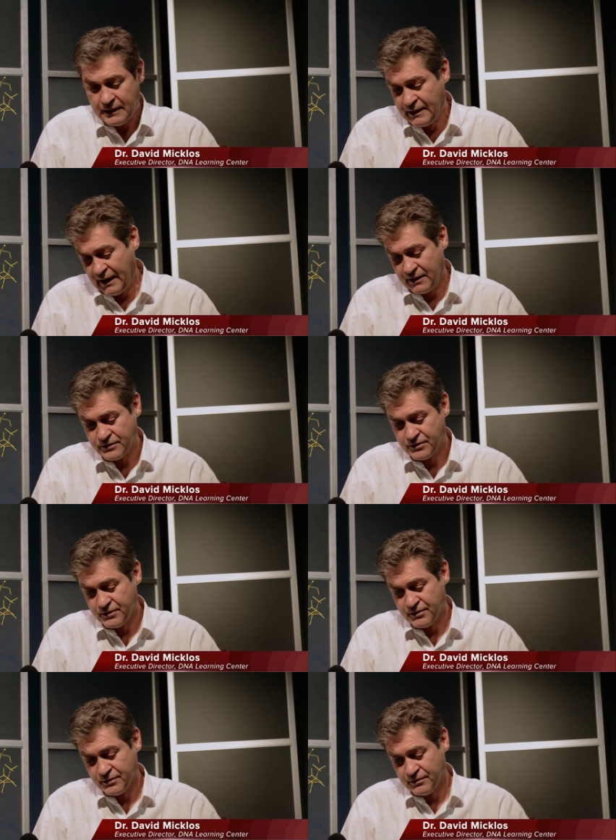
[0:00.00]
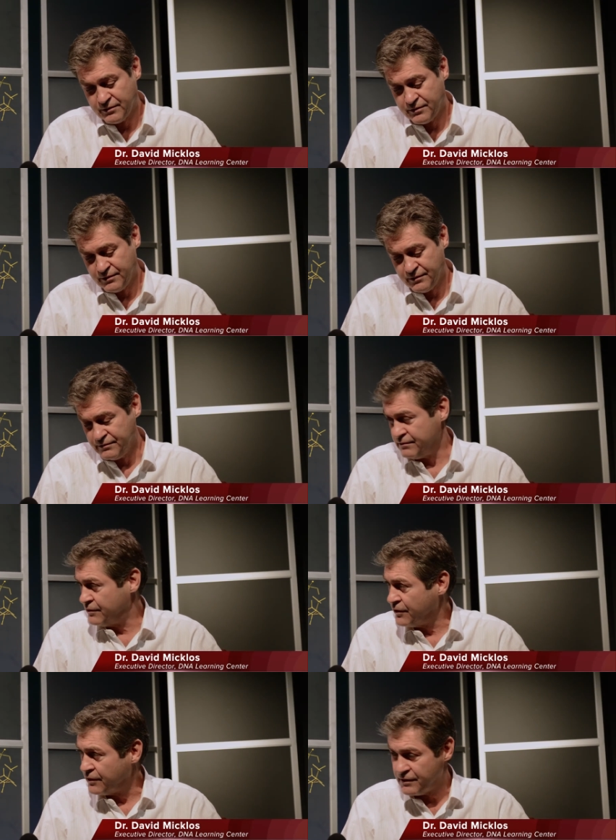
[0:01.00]
cancer to
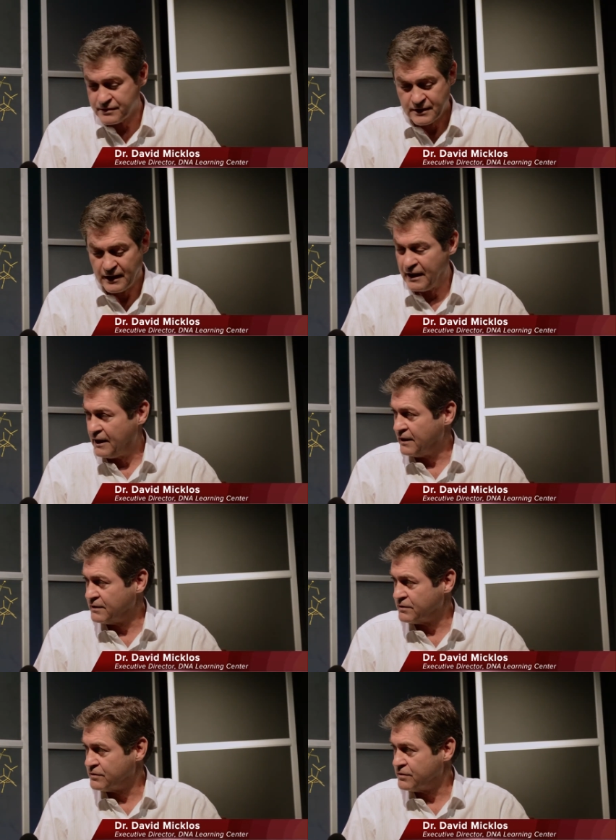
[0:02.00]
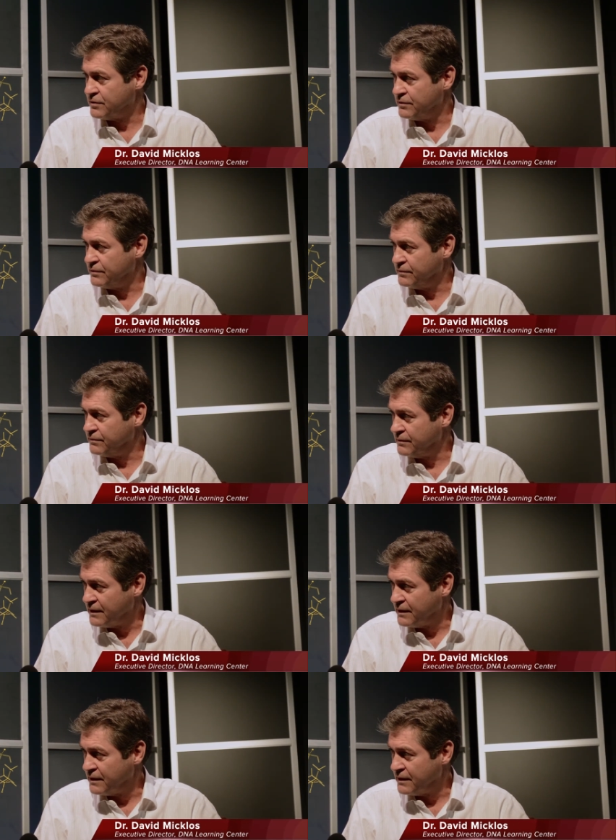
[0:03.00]
neuroscience to